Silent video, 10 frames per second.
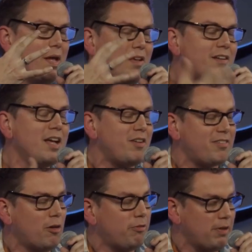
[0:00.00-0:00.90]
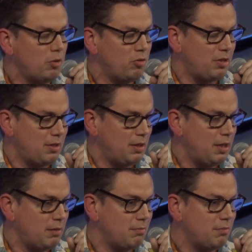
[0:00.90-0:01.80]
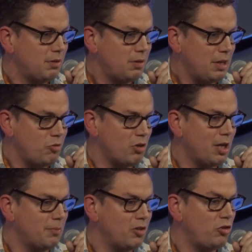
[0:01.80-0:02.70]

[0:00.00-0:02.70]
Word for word: It's like cell phones in dramas.